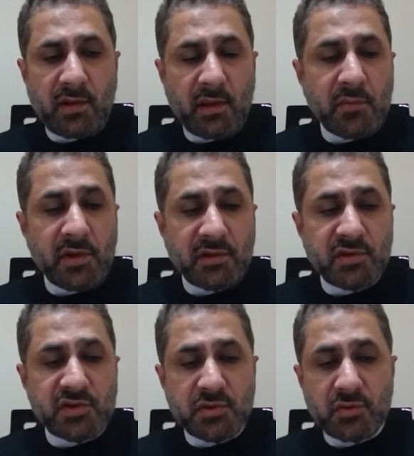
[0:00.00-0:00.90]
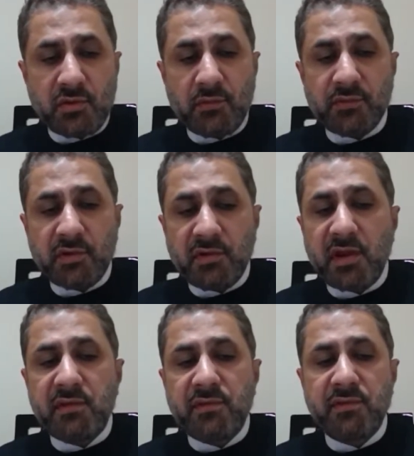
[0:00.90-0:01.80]
can be understood of the
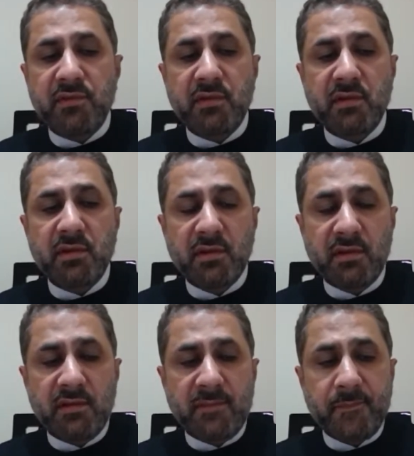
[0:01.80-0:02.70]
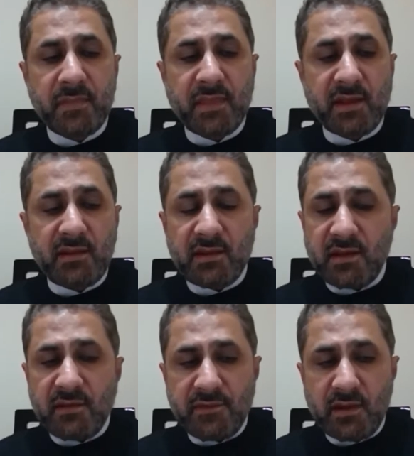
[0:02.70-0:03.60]
grief that
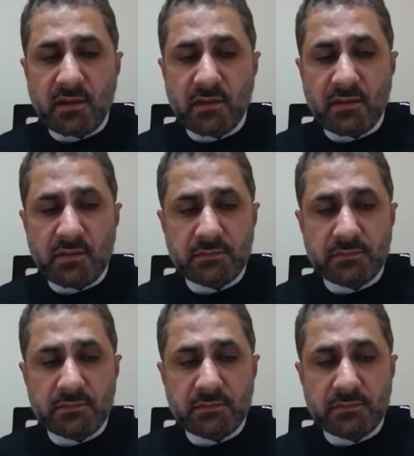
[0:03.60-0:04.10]
they felt?